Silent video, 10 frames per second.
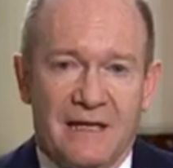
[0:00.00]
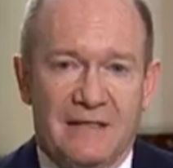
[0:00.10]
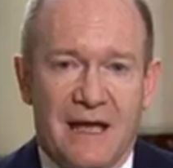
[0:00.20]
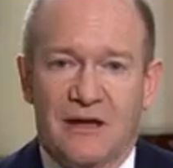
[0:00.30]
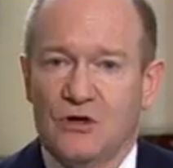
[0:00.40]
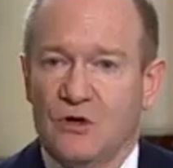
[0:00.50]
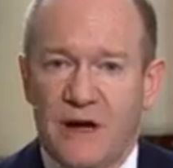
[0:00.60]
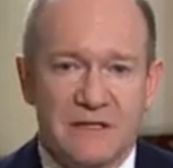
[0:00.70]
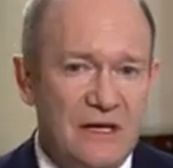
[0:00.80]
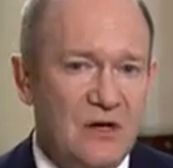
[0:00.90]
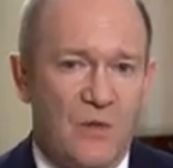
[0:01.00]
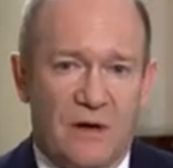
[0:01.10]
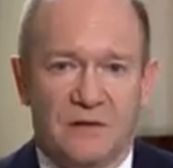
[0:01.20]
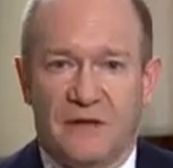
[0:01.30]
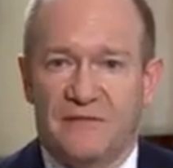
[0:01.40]
is a crazy
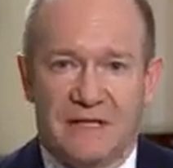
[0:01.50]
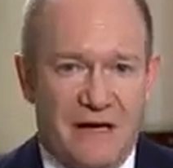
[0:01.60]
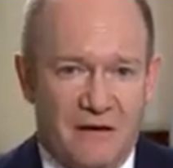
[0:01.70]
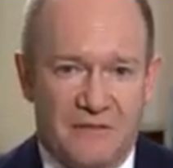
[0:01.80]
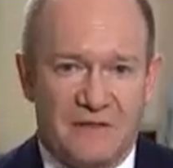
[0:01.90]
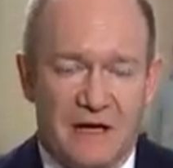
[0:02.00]
quilt of tariffs